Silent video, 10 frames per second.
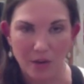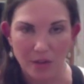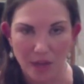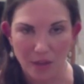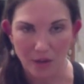
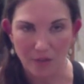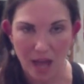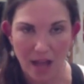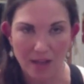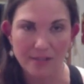the other
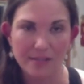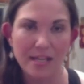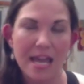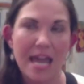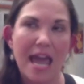events,
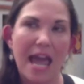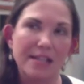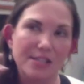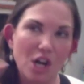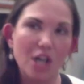it
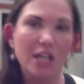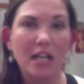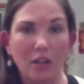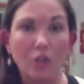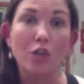started to get
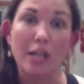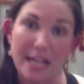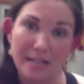a little tricky.